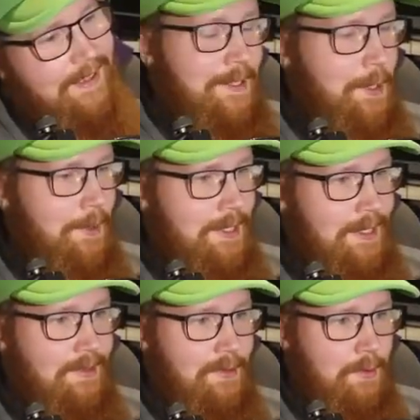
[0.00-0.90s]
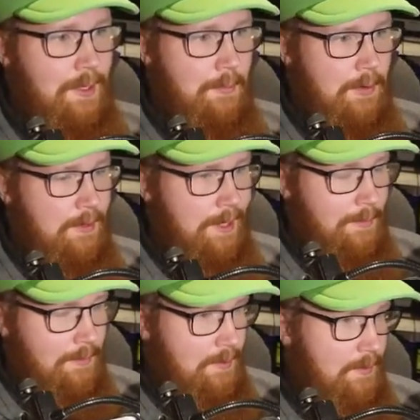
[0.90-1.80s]
Knowing these 2D Mario
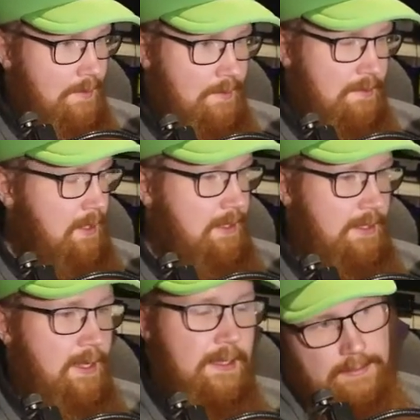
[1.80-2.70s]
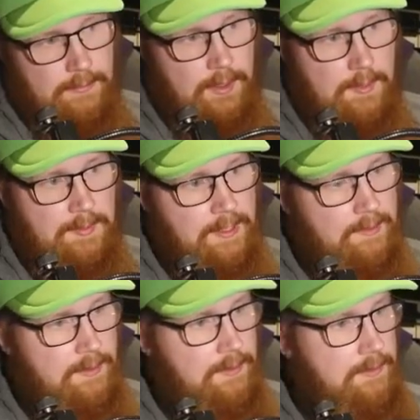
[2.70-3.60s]
games though, this is not the end, is what I'm
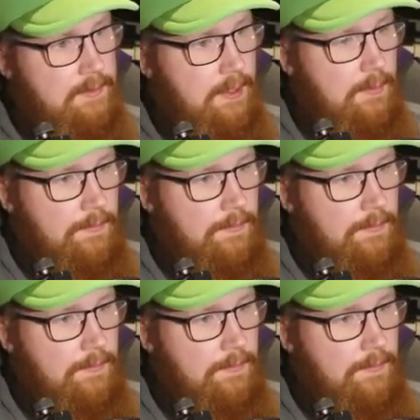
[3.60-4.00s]
guessing. Oh!